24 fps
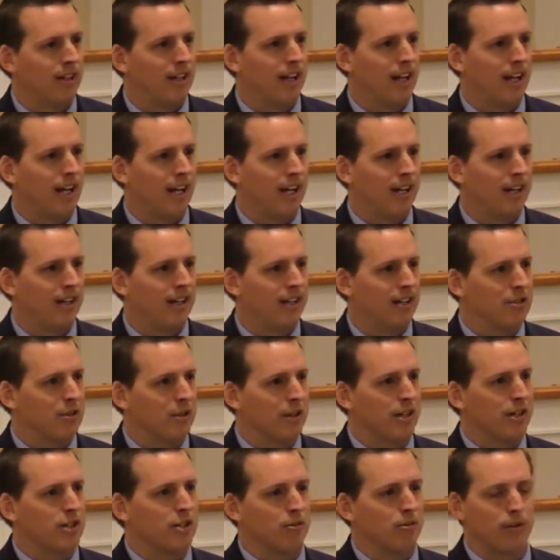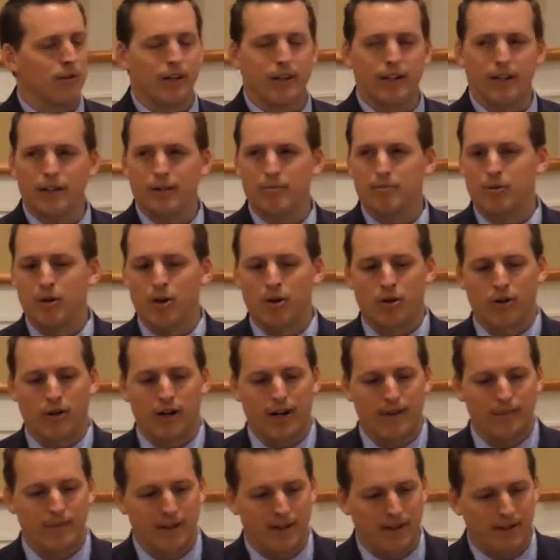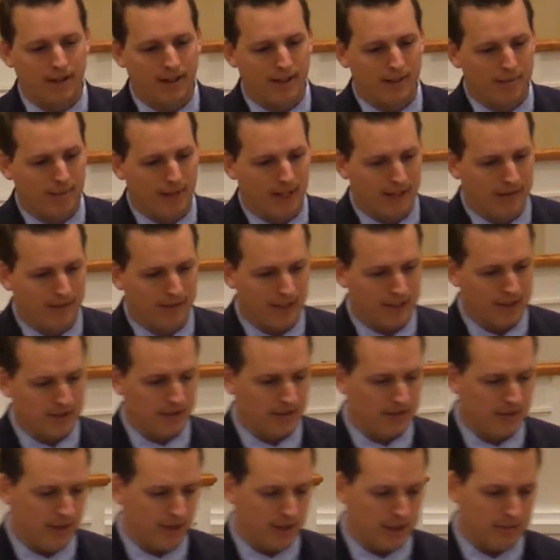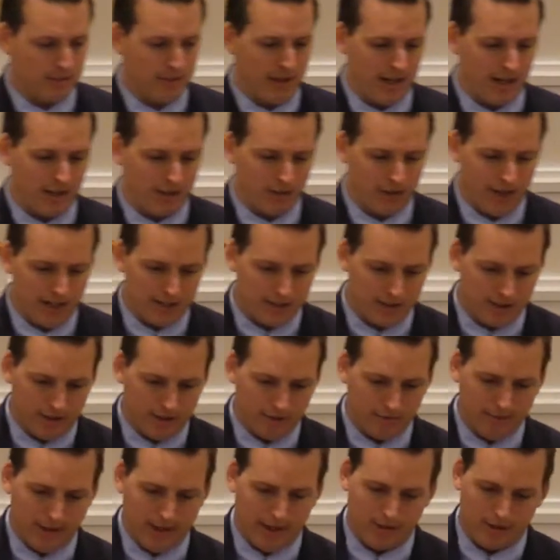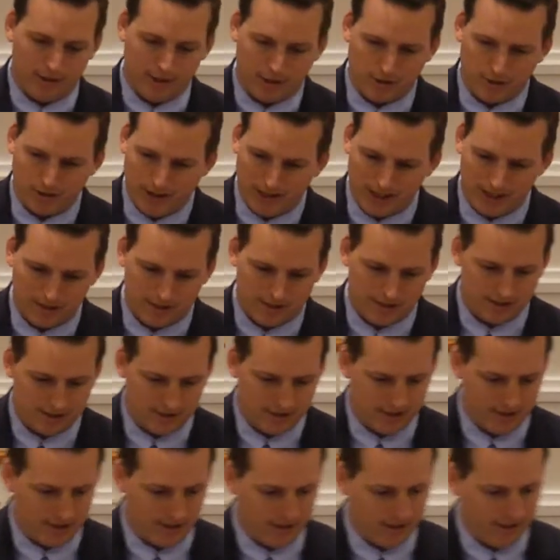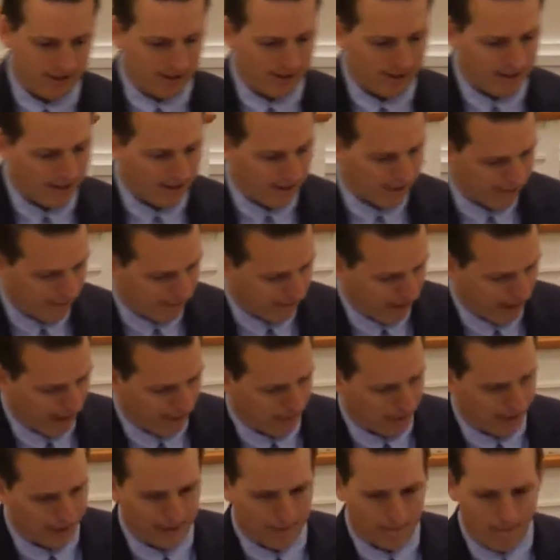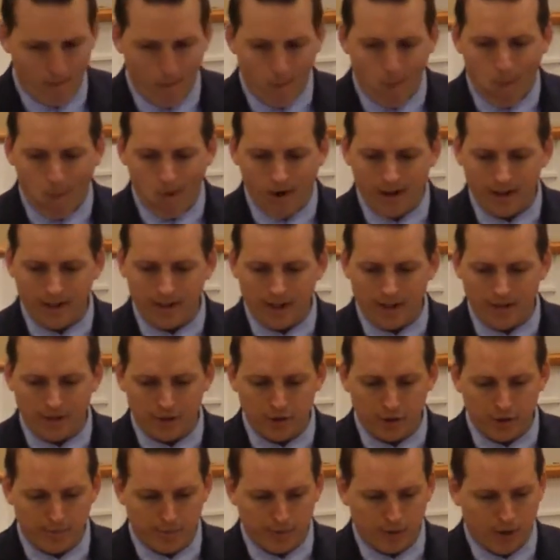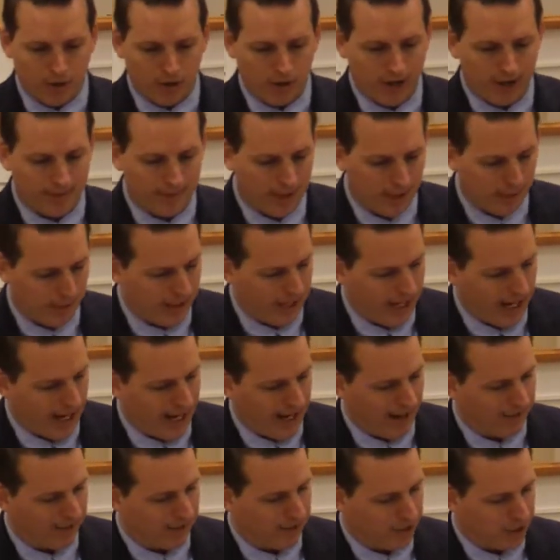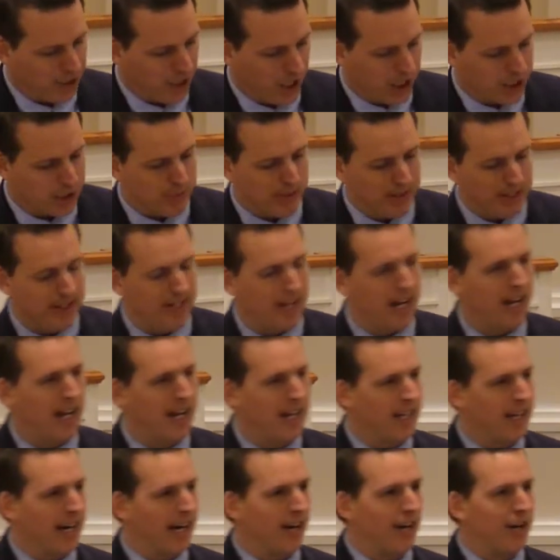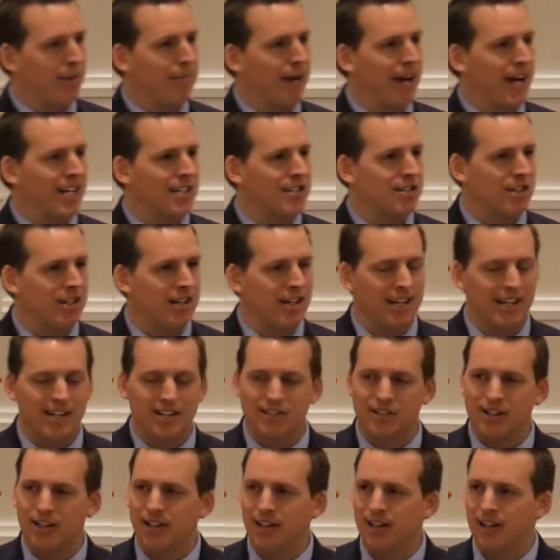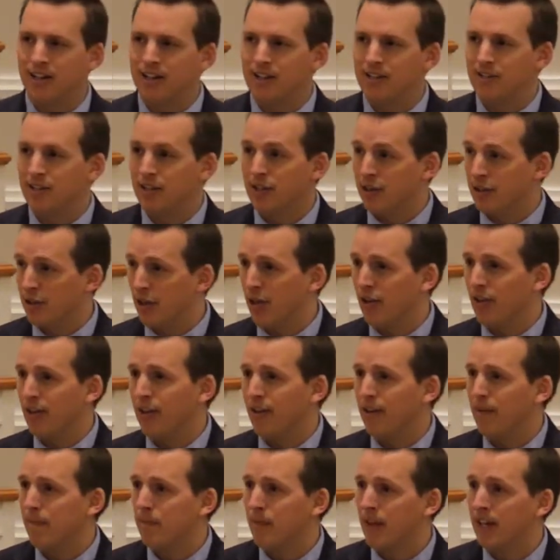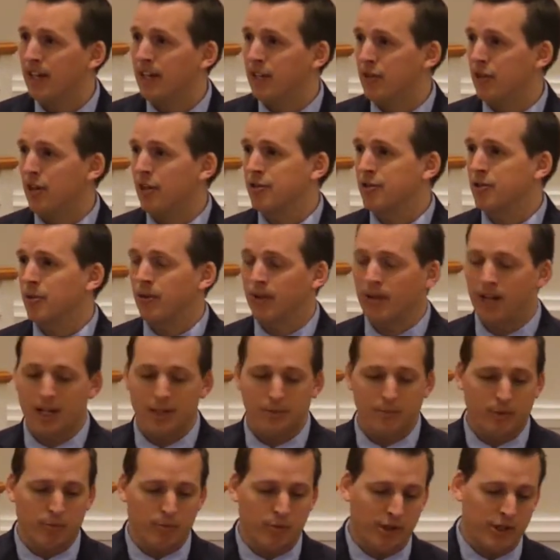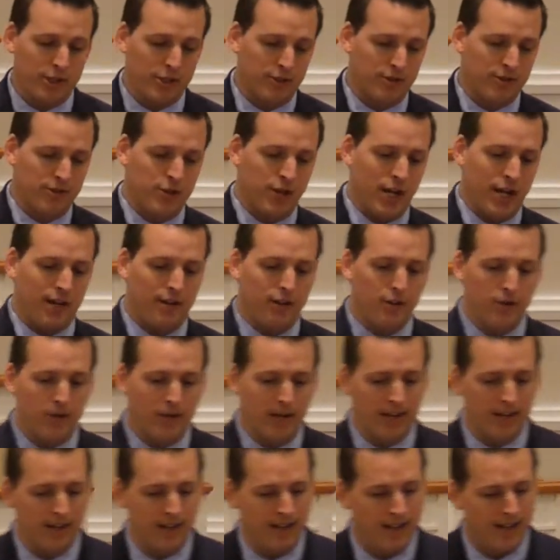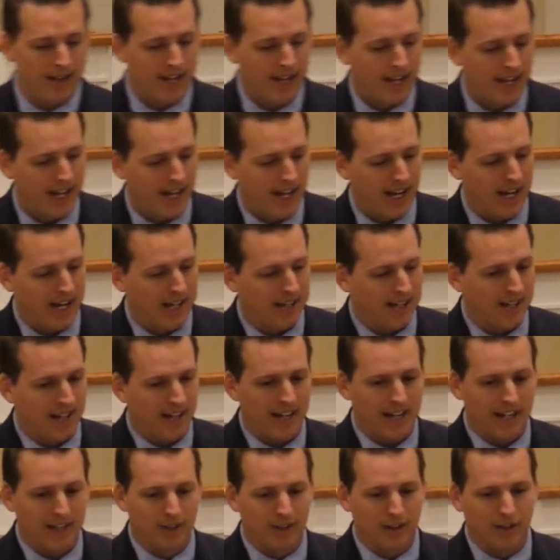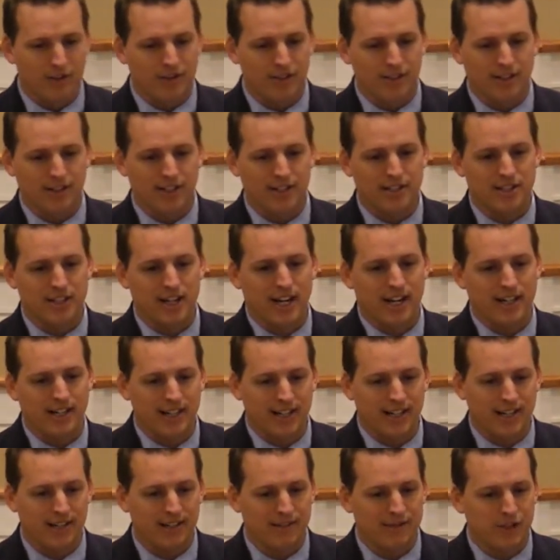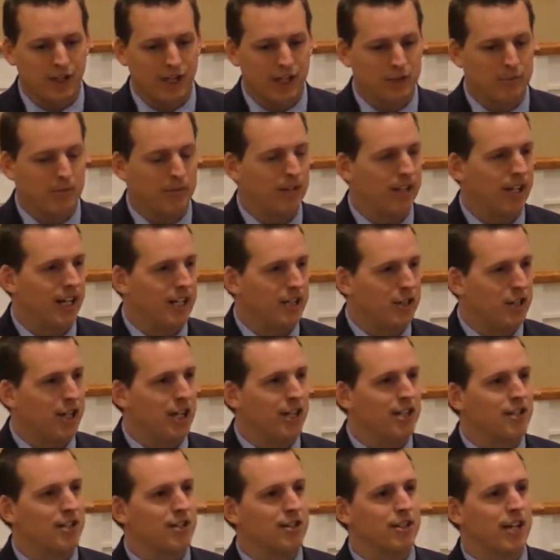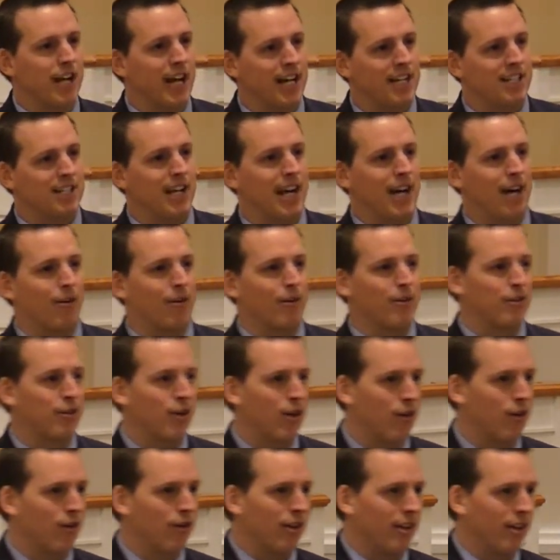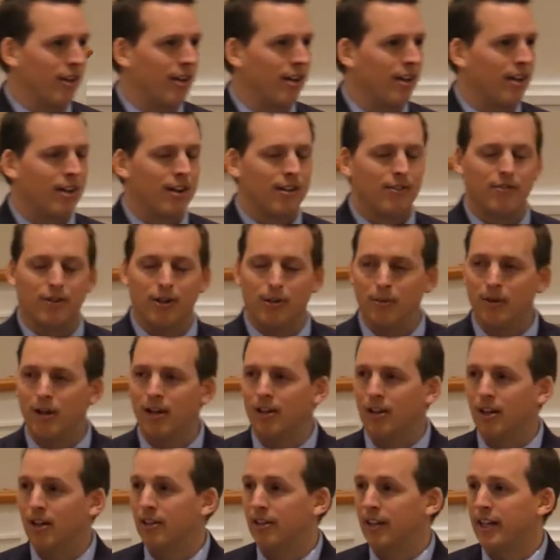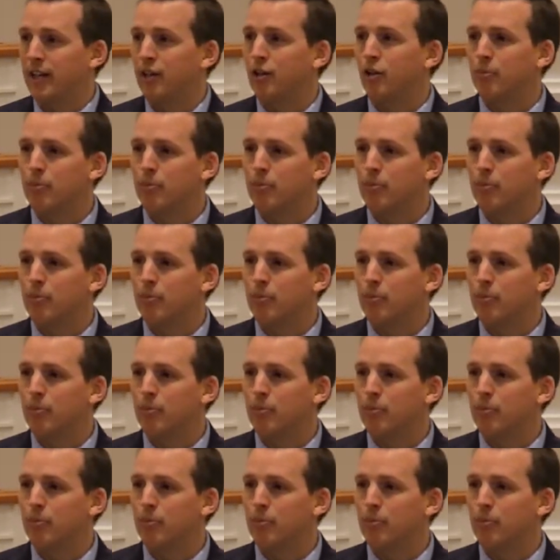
And so here's a really good program that Mike Vestal talks about, a Christ-centered marriage, a Christ-centered family. Another new program that we have, Judgment Day. Gary Massey is an attorney, and he's also a gospel preacher in Chattanooga, and he looks at this idea of Judgment Day, Jesus as our attorney from a legal